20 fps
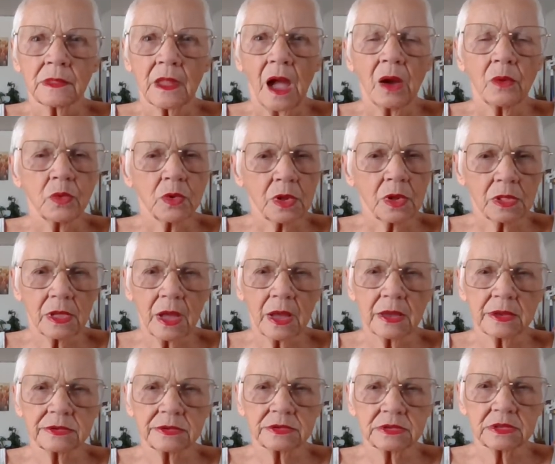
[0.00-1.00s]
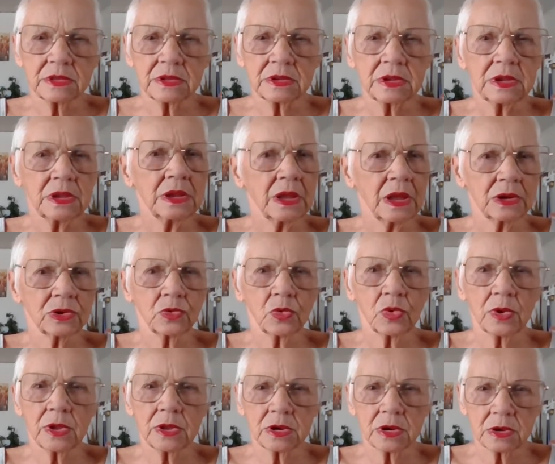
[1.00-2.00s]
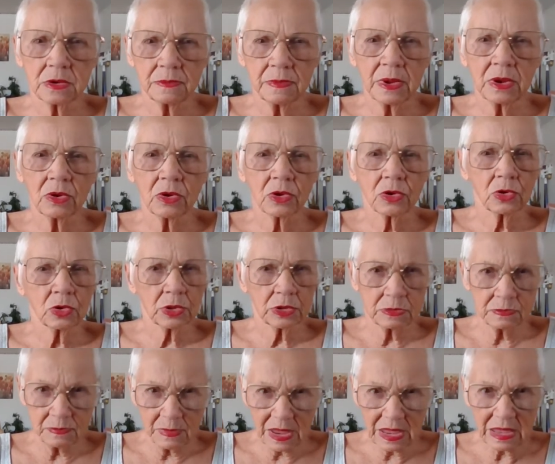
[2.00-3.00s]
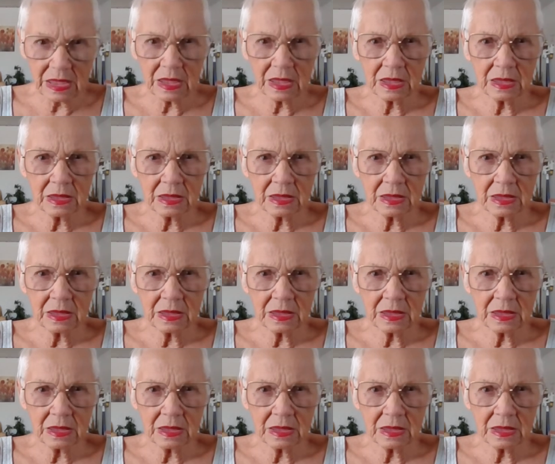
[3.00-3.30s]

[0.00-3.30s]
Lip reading: I realized that He had created a miracle in me.